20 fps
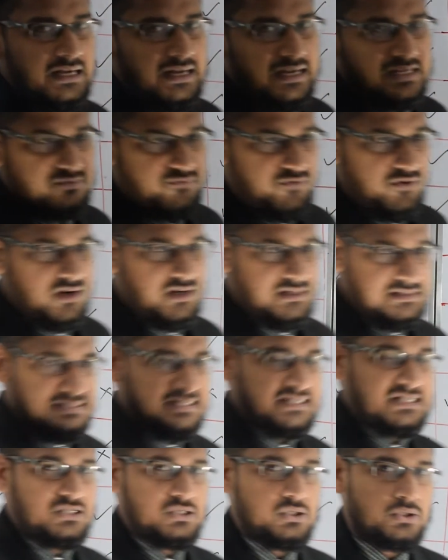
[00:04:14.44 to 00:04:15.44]
as far as
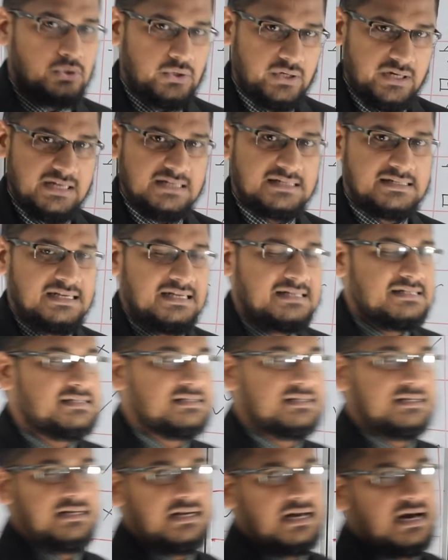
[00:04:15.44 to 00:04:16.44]
this tutorial is
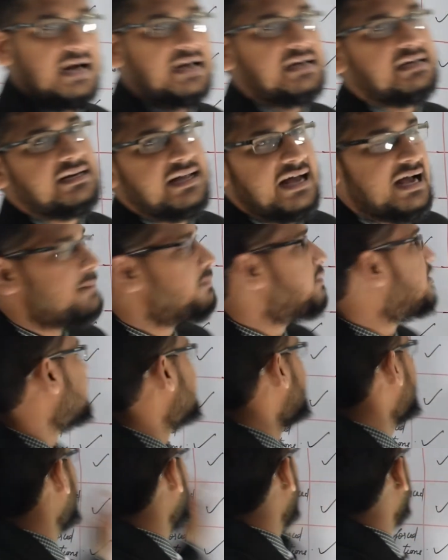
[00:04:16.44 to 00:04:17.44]
concerned, undamped
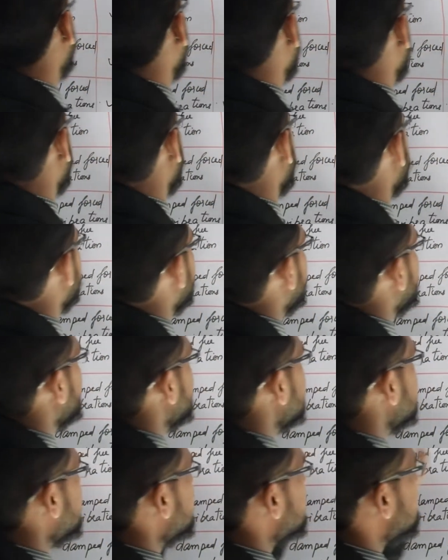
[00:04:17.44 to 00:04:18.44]
free vibration,
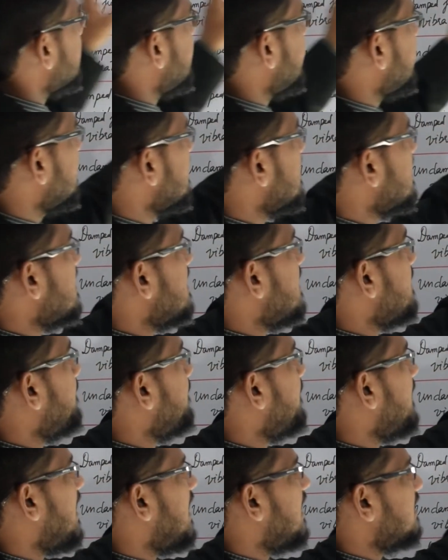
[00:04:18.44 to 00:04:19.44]
which is like
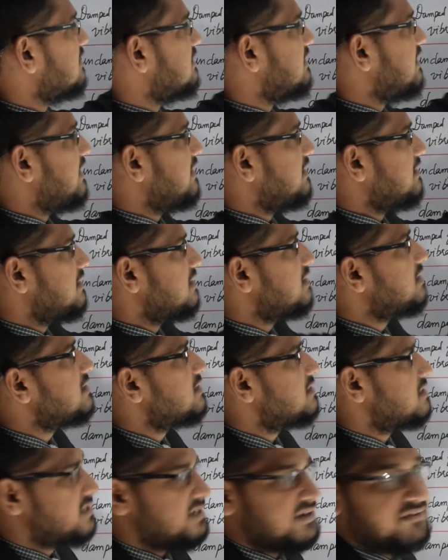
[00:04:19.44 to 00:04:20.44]
mass and
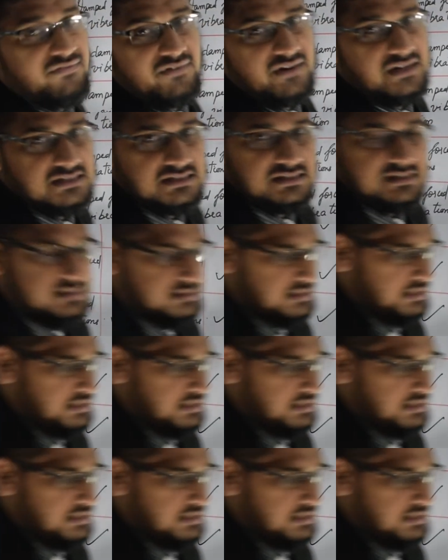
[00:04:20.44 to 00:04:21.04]
stiffness.